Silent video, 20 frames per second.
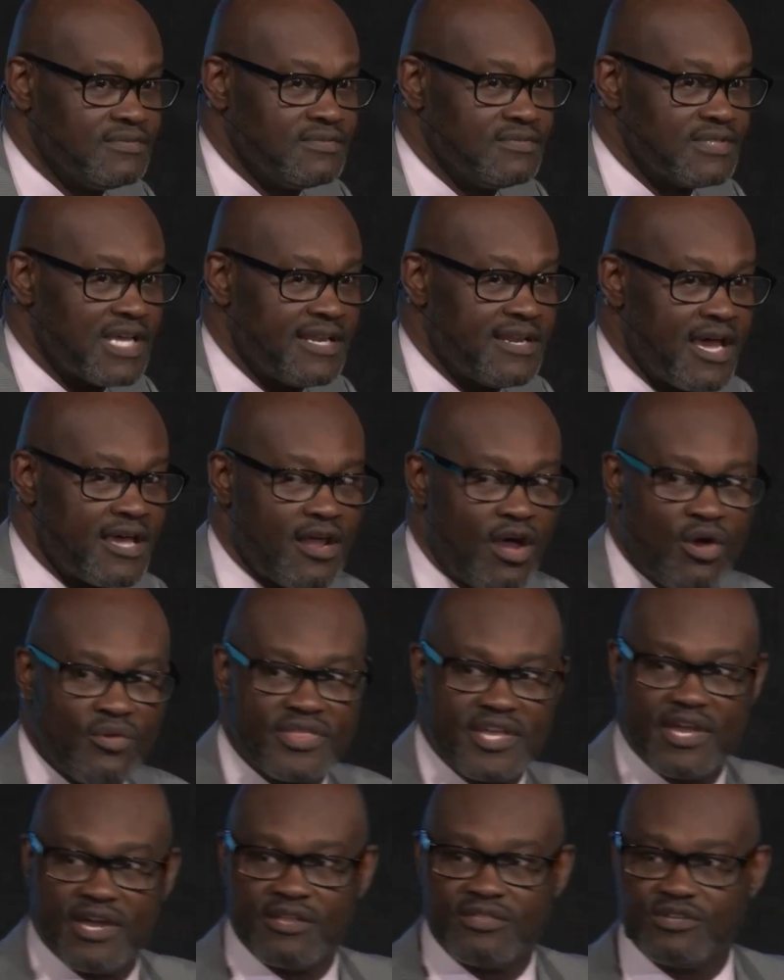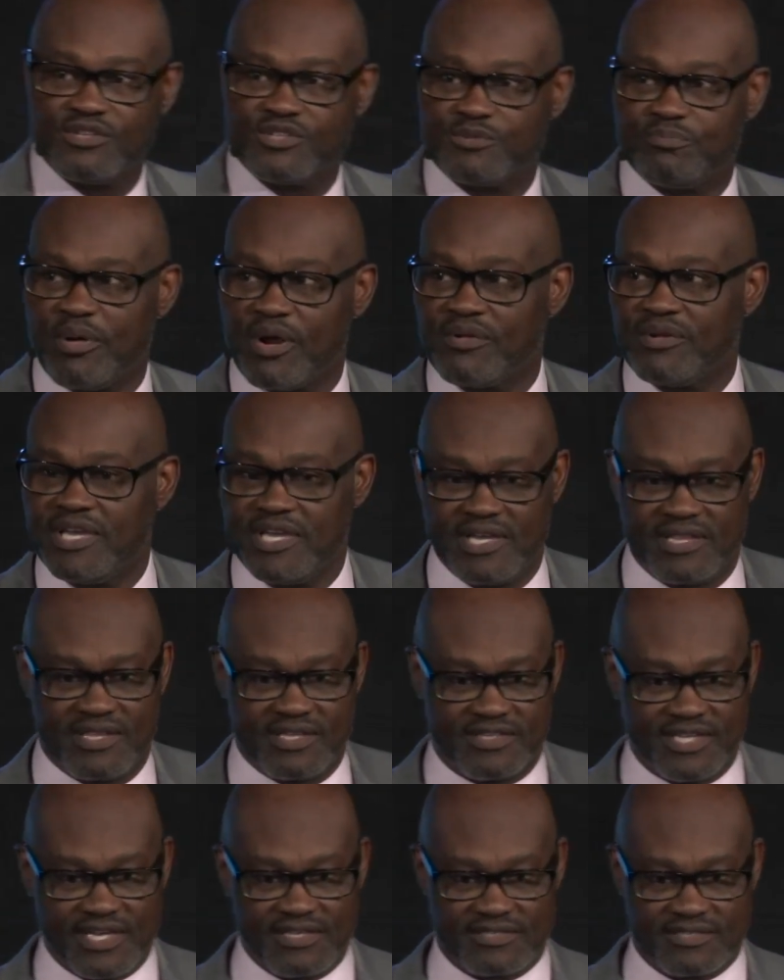and not all the others burning in the
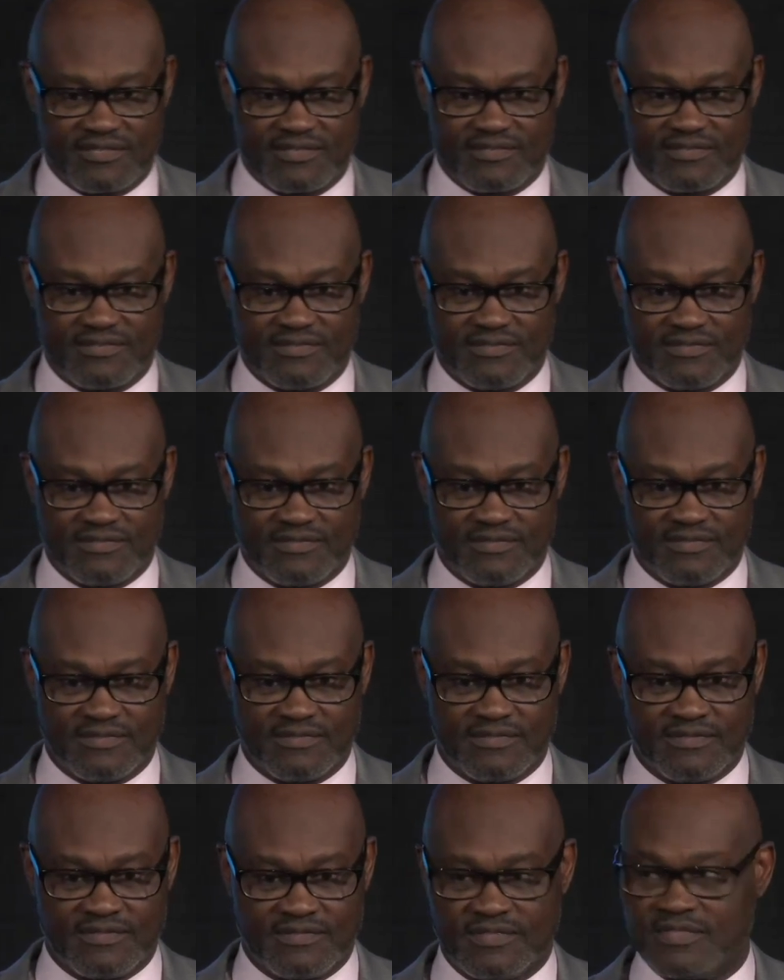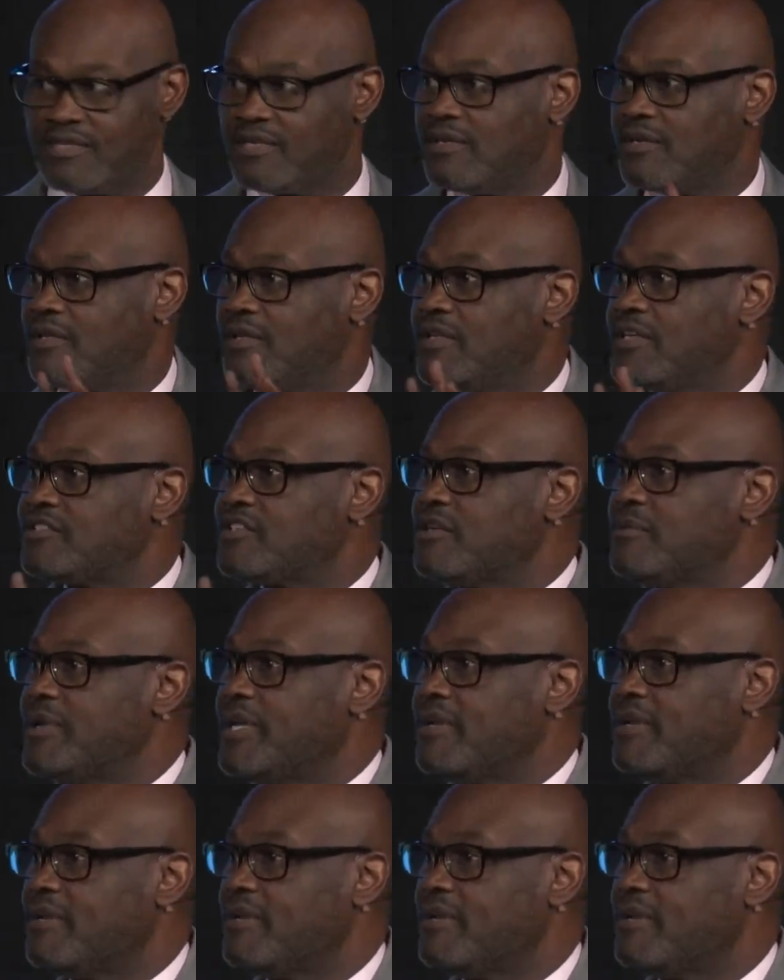desert? Listen to me.